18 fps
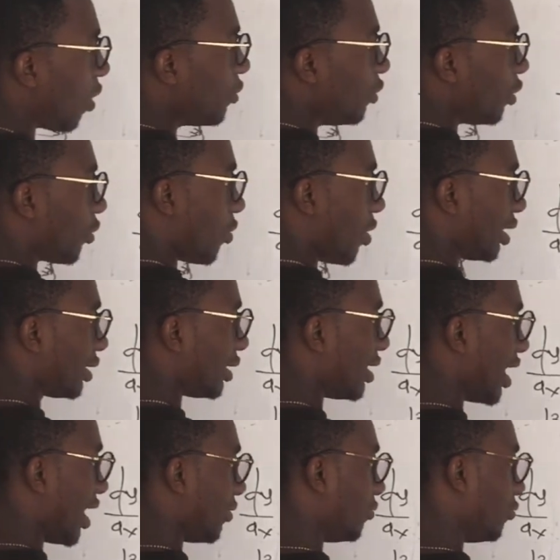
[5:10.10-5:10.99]
when we equate
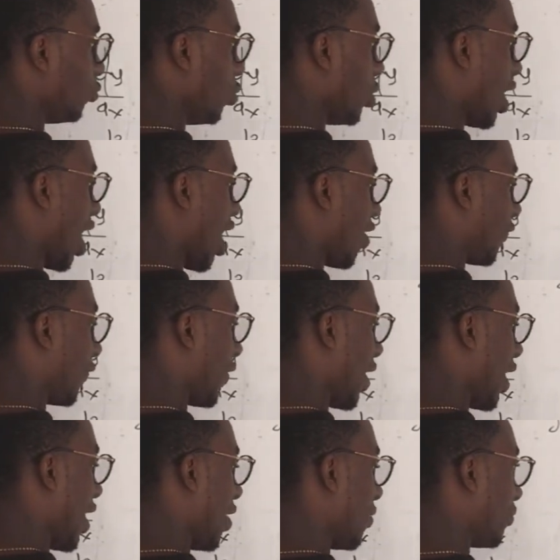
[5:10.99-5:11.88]
them, we have
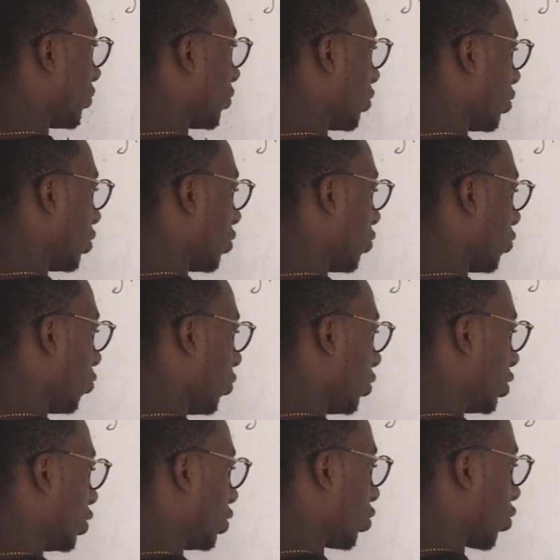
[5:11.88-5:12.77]
m, which is